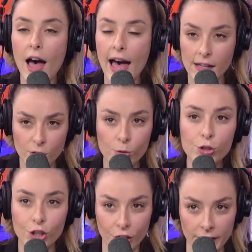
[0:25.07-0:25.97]
As you
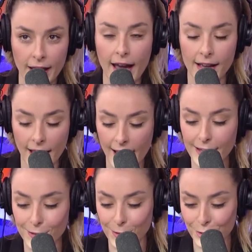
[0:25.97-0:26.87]
should.
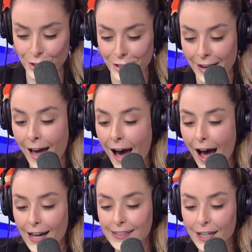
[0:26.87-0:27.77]
As you should.
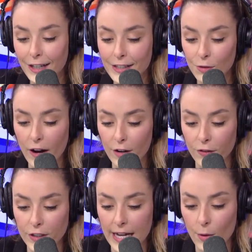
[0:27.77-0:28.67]
Derek is a writer
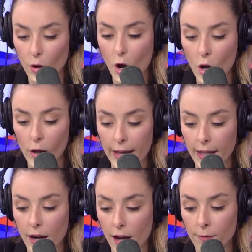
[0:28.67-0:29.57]
for Townhall
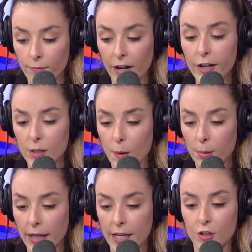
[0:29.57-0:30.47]
and various
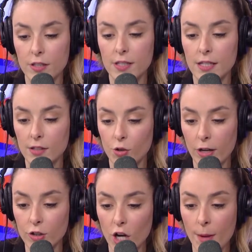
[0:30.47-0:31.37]
publications. He does a
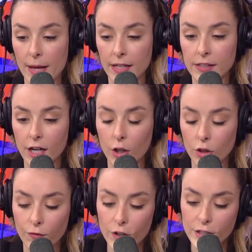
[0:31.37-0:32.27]
great job. And Derek,
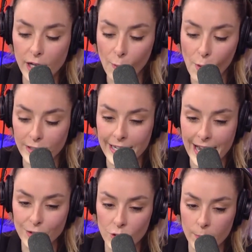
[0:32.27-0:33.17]
the first thing I wanted to
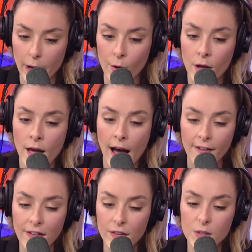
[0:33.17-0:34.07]
ask you about, I
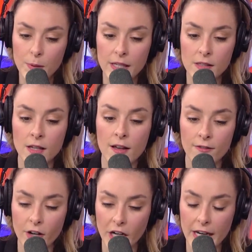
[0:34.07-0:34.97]
found this piece
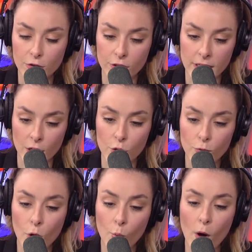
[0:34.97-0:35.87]
very interesting. You
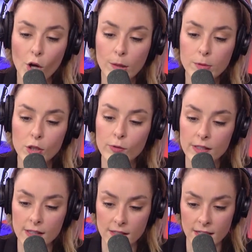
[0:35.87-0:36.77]
wrote, "Welcome to the
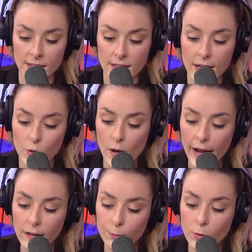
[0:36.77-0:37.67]
Resistance," and you
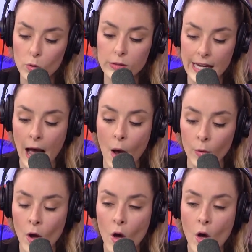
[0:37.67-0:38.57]
kind of broke
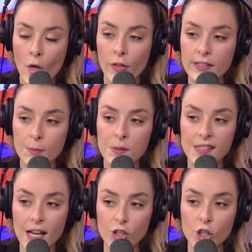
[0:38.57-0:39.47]
down this
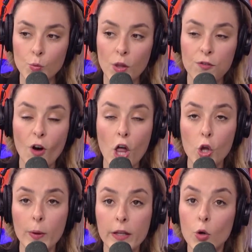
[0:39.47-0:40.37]
obsession with
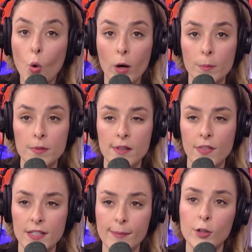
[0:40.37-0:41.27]
following norms that
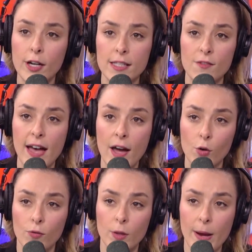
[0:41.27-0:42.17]
the Democrats have had
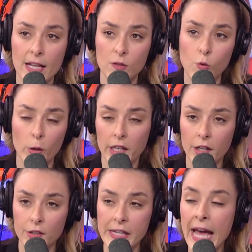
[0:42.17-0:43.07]
over the past 4
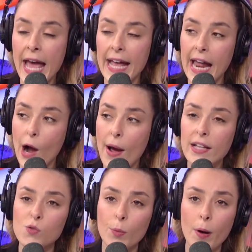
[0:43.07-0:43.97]
years, and how
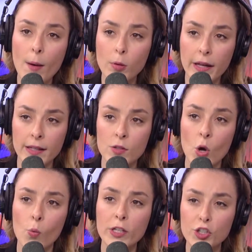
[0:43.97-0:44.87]
as Republicans,
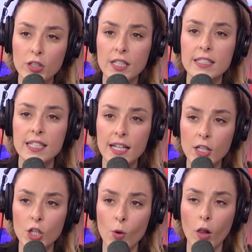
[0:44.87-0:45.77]
we should
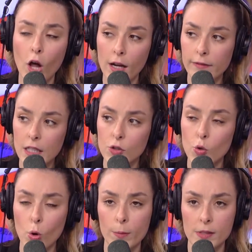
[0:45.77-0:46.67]
continue a lot of these
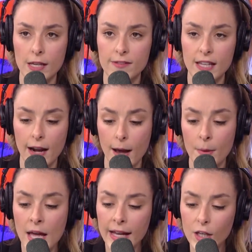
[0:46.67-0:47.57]
norms they've set
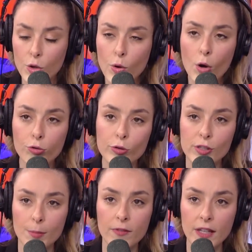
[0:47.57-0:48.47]
up. Can you go through
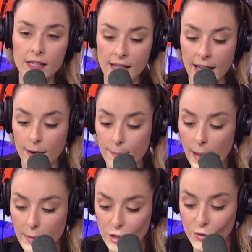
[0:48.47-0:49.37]
some of these and
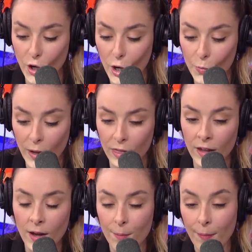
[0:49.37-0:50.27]
maybe start with
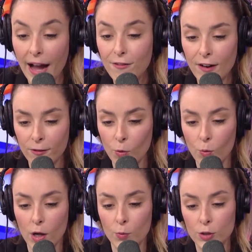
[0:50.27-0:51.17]
my favorite
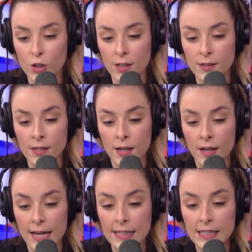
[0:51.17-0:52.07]
one, which is
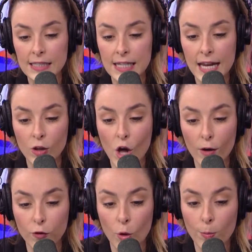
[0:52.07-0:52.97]
it didn't take
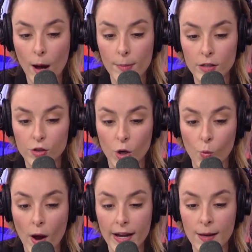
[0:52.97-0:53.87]
long for Obama to start
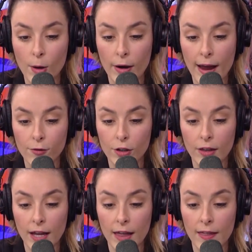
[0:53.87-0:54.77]
whining about
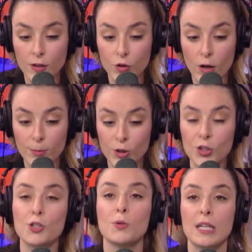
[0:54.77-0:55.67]
everything and that Trump
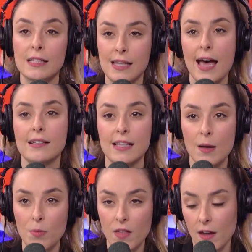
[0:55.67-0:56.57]
should do the exact
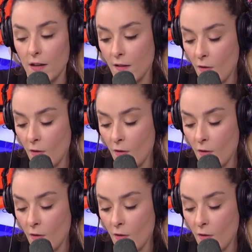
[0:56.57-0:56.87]
same thing?